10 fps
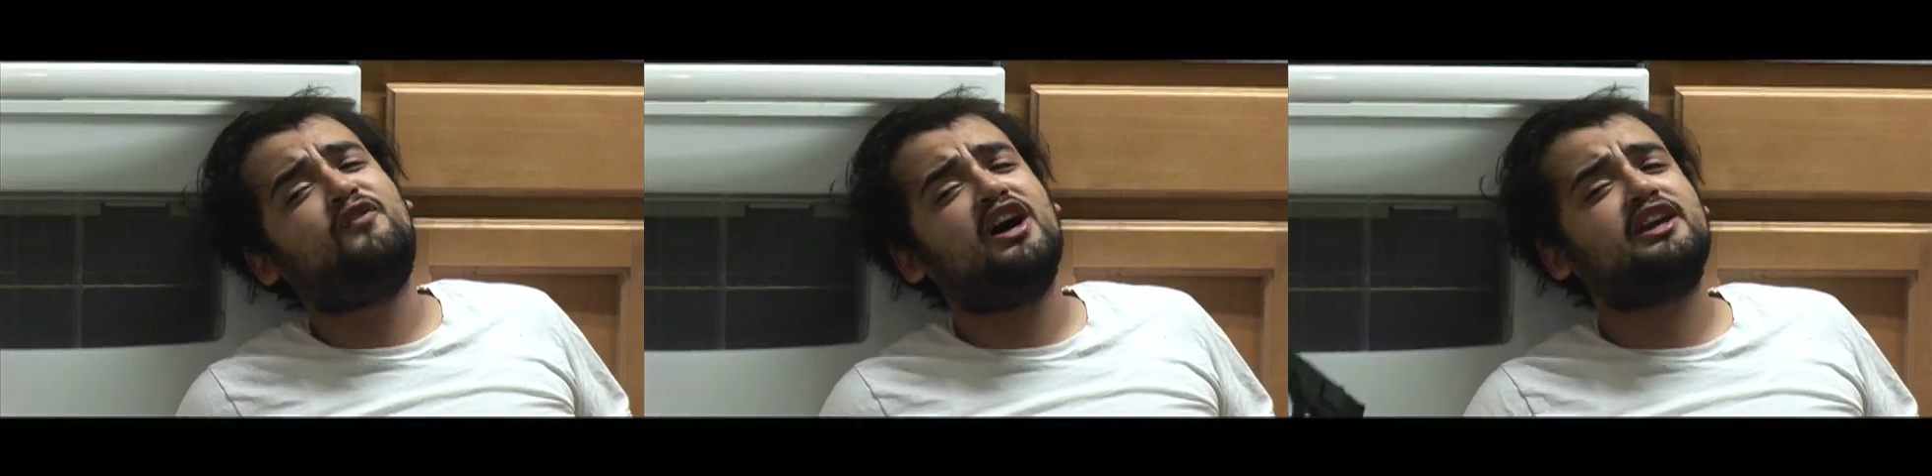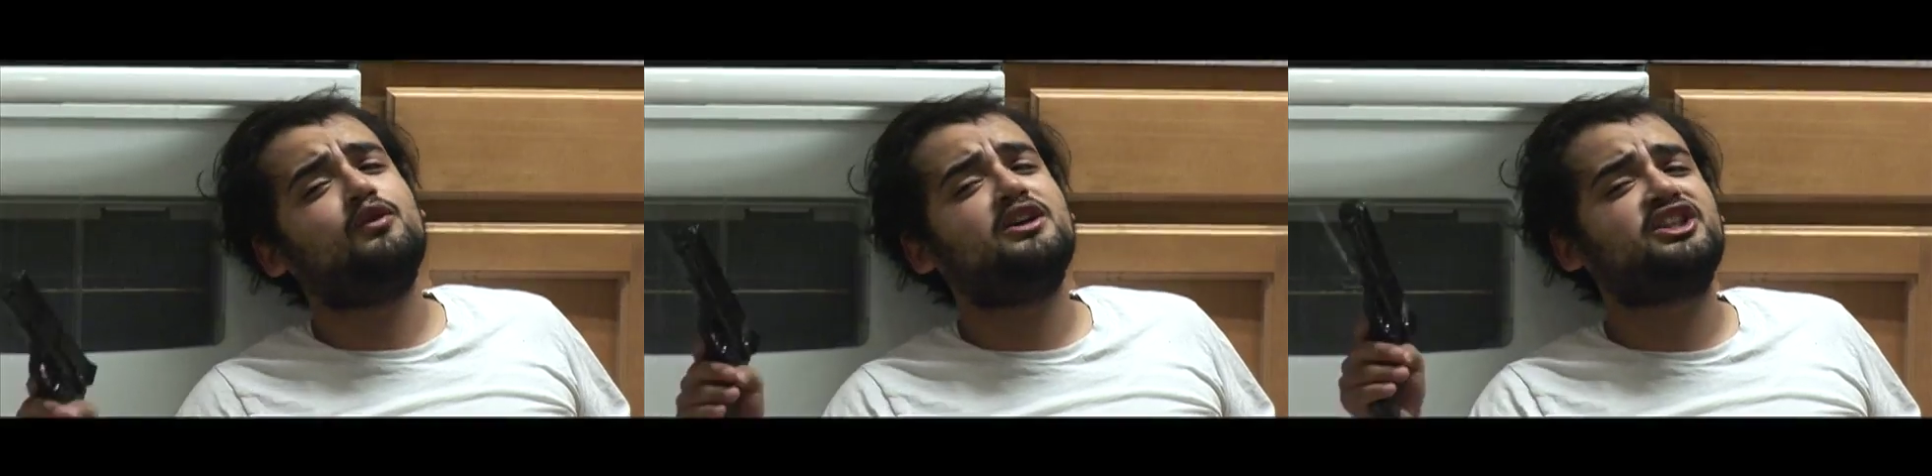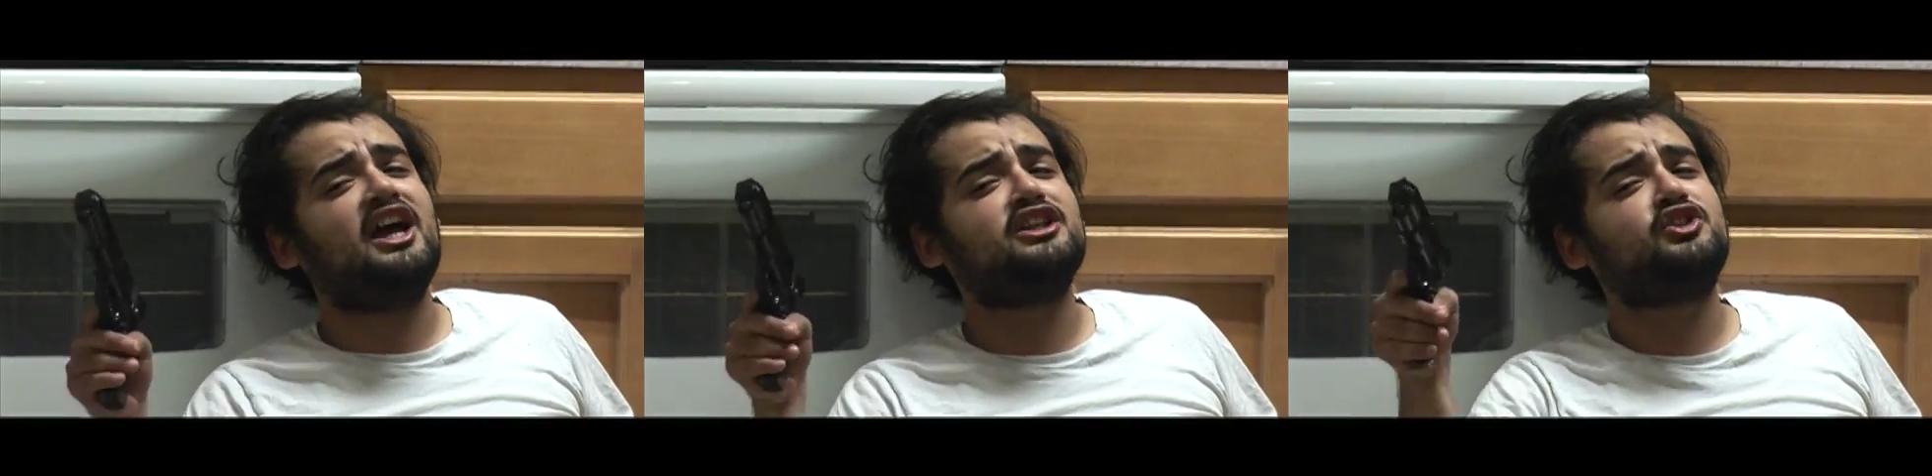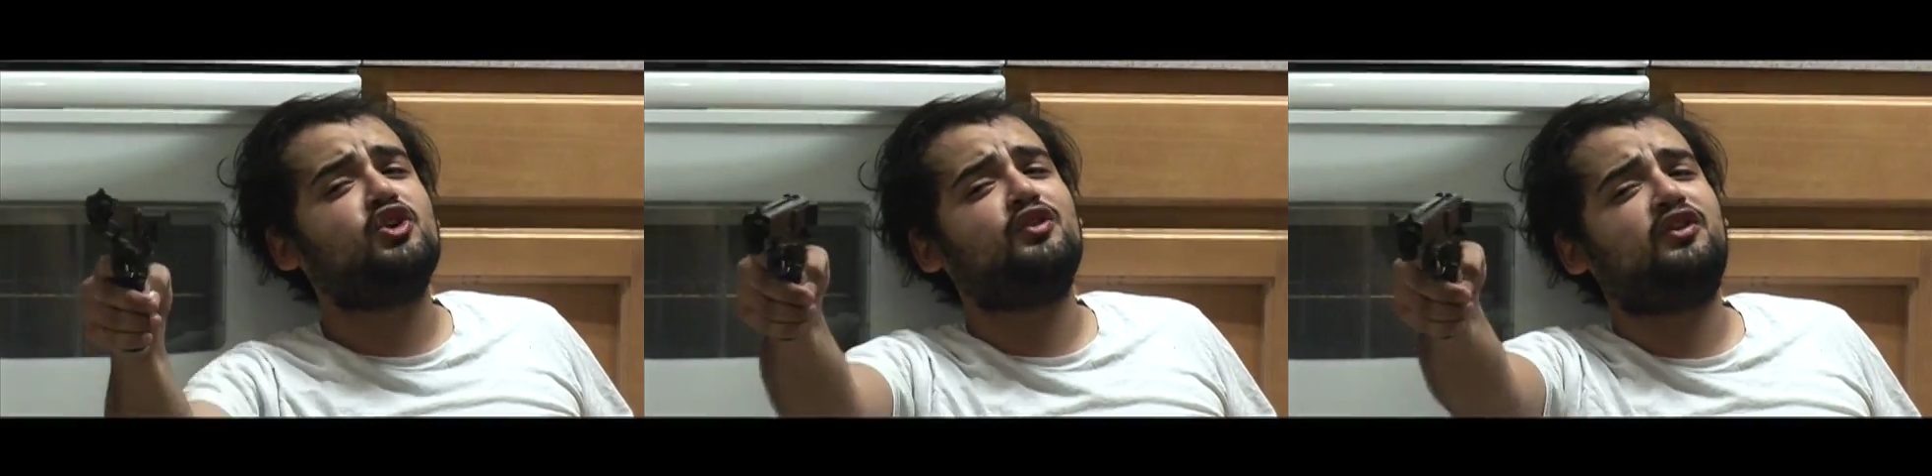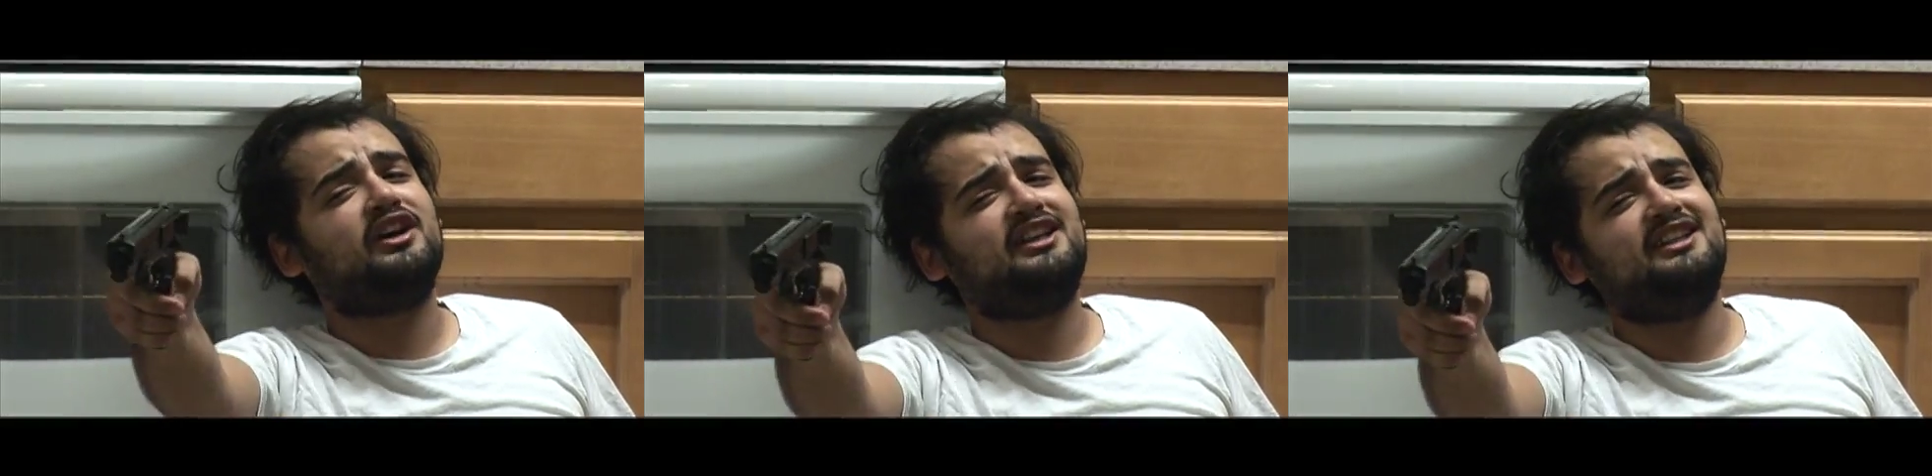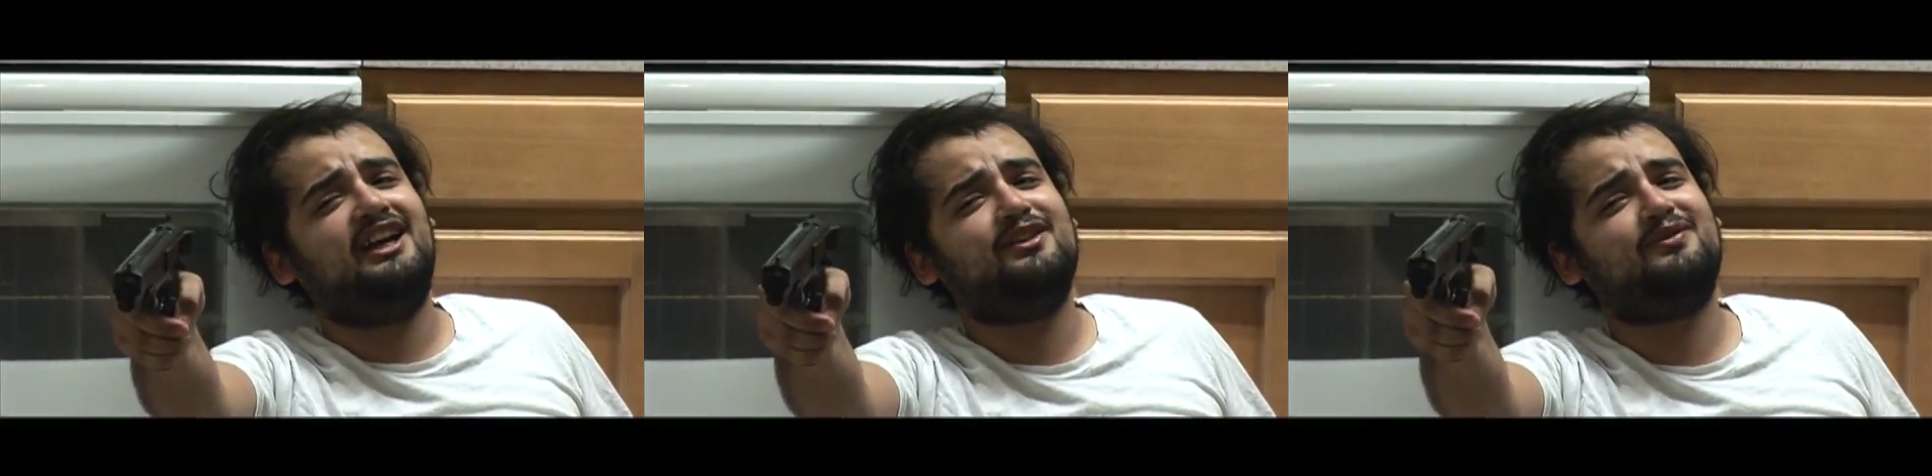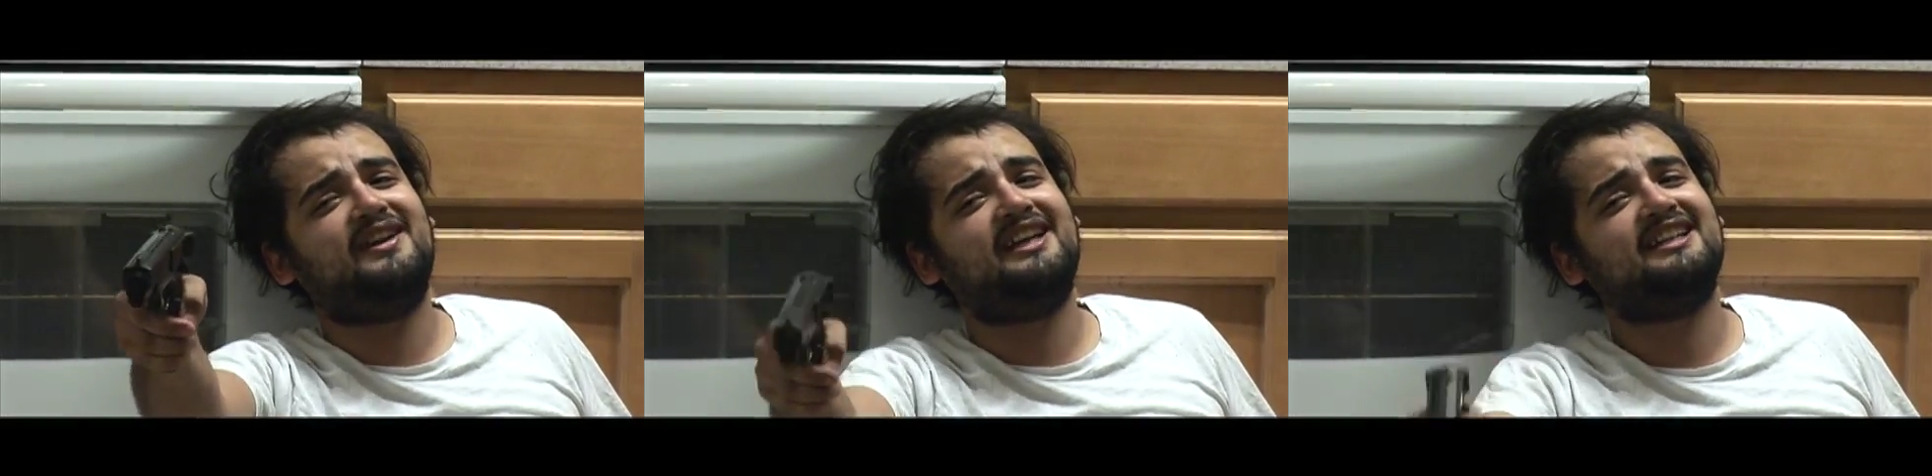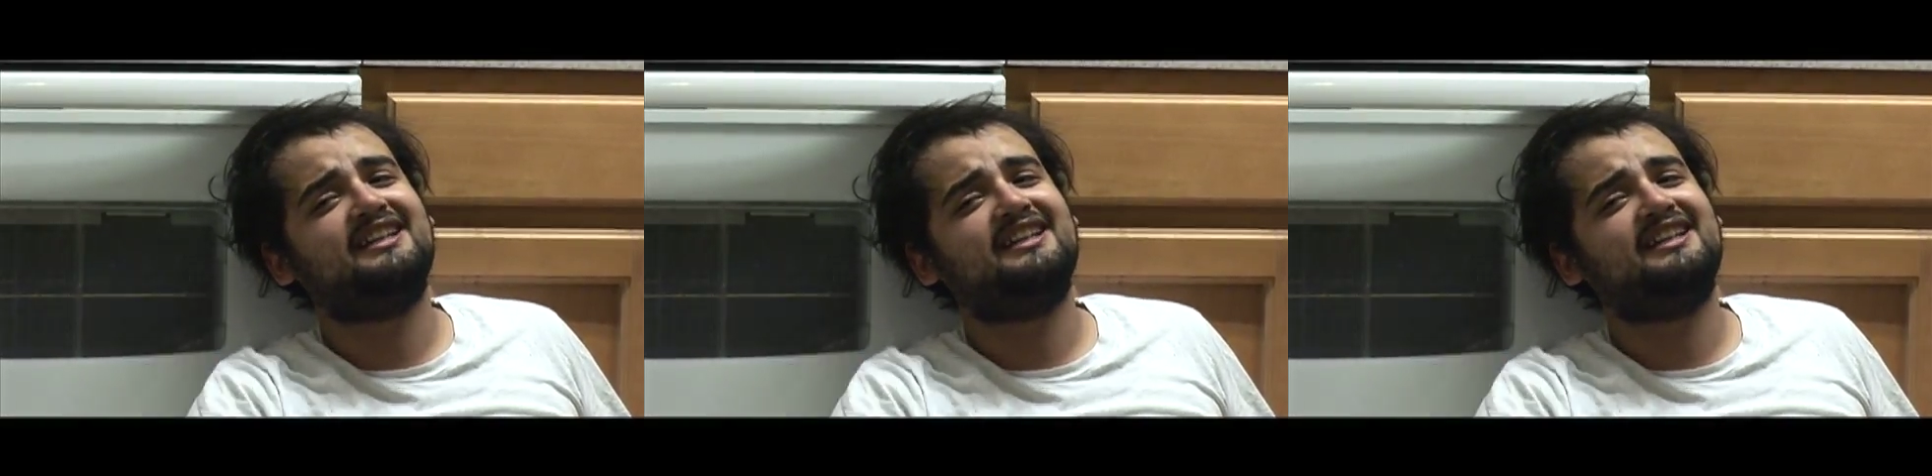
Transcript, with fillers: fucking wish I had your fucking life, man.